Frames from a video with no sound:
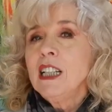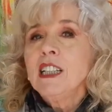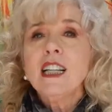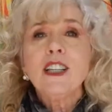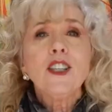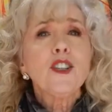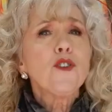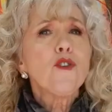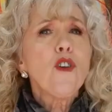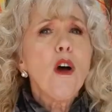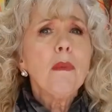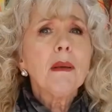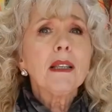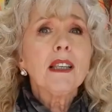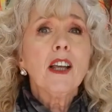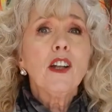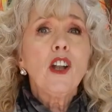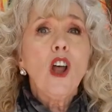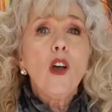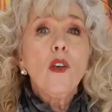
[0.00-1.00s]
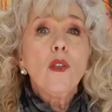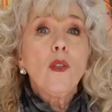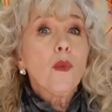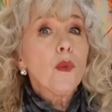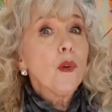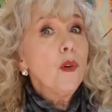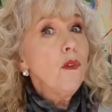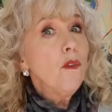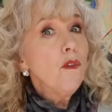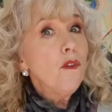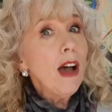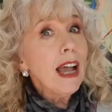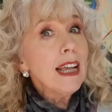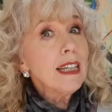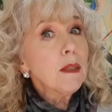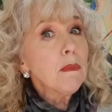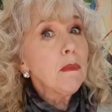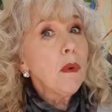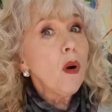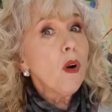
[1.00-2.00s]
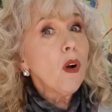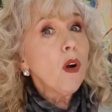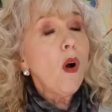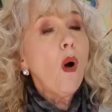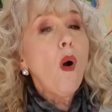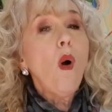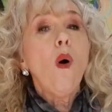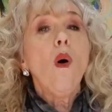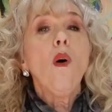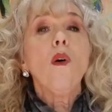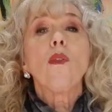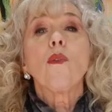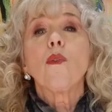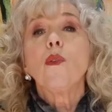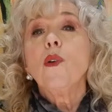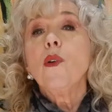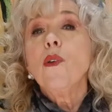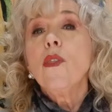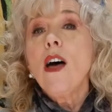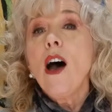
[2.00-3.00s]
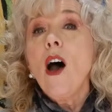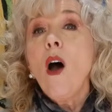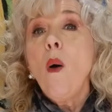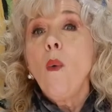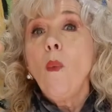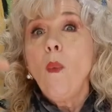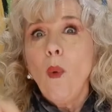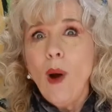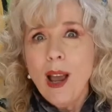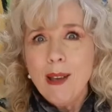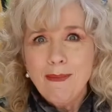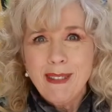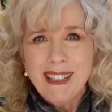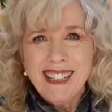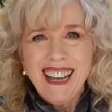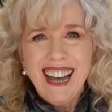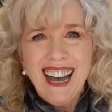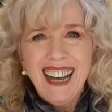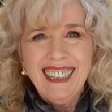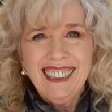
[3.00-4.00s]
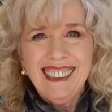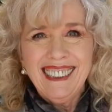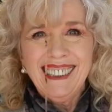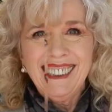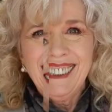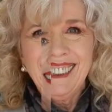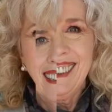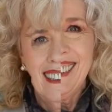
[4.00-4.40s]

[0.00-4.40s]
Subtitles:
just drop us a note through Facebook or through the website.